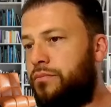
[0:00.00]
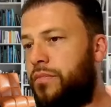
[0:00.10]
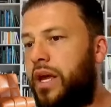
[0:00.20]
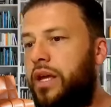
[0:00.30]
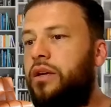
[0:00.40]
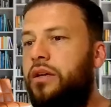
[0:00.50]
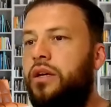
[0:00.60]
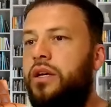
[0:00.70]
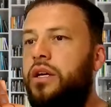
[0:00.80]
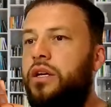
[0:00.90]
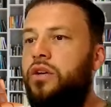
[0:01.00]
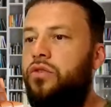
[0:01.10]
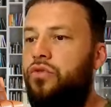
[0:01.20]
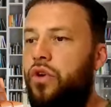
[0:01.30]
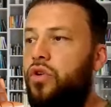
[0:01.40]
make
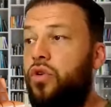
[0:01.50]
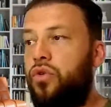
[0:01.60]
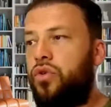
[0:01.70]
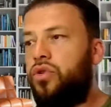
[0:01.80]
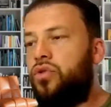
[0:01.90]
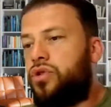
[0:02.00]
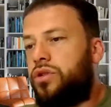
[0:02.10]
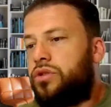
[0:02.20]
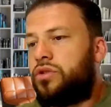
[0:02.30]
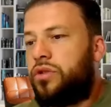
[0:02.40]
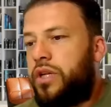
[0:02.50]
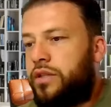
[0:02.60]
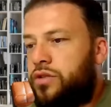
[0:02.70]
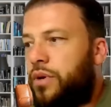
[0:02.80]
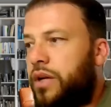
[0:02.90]
wrong conclusions. So
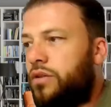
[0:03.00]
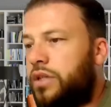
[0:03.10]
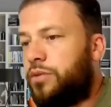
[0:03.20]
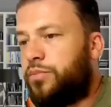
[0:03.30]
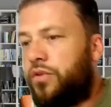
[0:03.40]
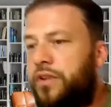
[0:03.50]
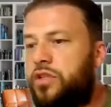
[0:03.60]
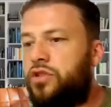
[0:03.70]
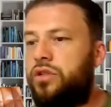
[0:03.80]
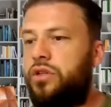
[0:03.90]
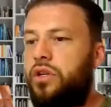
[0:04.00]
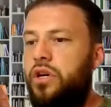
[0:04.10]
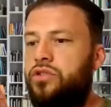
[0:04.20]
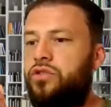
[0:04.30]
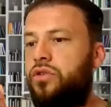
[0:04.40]
that's why you need a professional
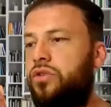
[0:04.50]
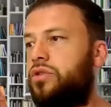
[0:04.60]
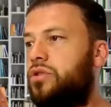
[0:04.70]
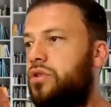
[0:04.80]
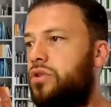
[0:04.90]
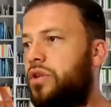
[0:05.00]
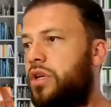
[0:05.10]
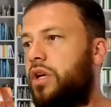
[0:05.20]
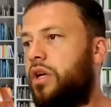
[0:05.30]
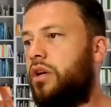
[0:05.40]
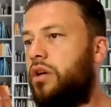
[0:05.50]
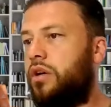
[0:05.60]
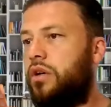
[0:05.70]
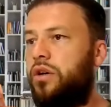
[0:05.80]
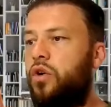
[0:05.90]
astrologer
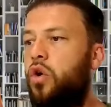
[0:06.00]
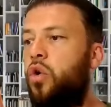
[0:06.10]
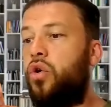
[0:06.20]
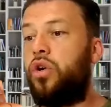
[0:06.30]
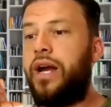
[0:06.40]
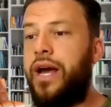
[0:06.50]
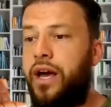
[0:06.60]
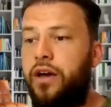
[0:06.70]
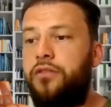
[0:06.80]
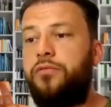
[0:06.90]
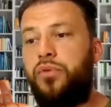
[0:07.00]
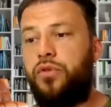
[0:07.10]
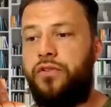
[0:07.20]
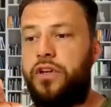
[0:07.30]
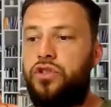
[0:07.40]
uh, or have
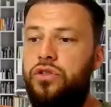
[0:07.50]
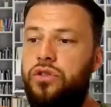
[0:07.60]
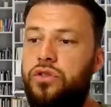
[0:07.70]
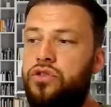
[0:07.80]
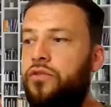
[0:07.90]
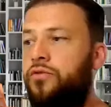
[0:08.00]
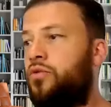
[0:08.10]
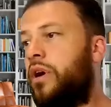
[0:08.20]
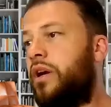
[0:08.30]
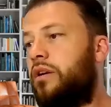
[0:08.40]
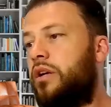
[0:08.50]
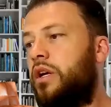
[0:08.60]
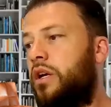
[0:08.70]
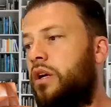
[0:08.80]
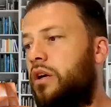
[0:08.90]
professional software.
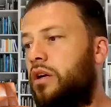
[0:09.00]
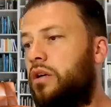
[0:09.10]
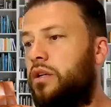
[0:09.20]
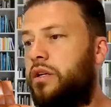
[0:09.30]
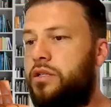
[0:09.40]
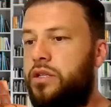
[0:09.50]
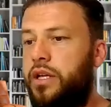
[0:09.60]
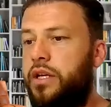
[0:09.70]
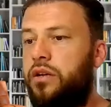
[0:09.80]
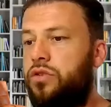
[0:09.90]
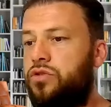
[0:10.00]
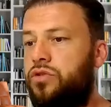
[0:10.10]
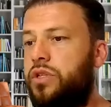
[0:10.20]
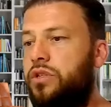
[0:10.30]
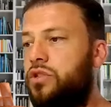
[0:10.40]
Uh, there is a link also
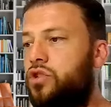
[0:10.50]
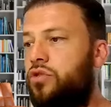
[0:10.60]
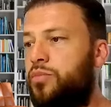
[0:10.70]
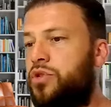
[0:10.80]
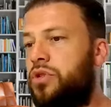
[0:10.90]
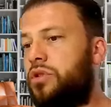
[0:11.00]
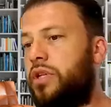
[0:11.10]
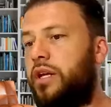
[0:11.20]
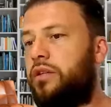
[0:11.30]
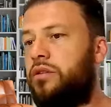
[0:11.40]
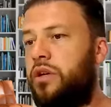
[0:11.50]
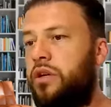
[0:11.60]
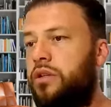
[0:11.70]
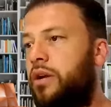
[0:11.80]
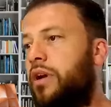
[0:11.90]
in the description that uh,
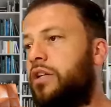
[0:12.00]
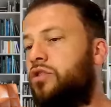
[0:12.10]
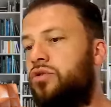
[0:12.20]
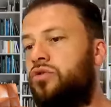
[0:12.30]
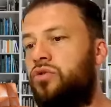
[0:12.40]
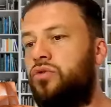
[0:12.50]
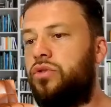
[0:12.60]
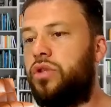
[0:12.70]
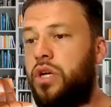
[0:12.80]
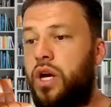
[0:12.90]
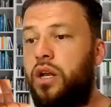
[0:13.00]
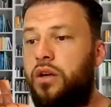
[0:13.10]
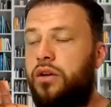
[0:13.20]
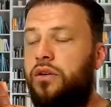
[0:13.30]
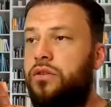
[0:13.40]
directs you to the
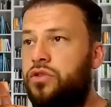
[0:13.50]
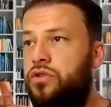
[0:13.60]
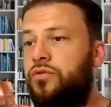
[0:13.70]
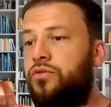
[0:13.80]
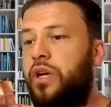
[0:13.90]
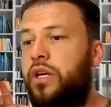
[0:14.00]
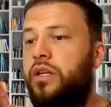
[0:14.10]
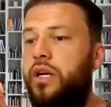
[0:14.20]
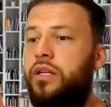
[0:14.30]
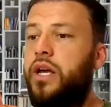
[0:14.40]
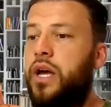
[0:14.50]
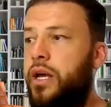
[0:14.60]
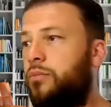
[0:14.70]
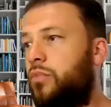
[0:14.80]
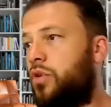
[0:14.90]
Kala software that I
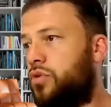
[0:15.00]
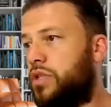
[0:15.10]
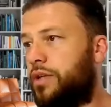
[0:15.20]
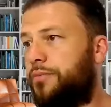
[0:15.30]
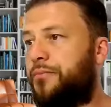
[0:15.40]
am using.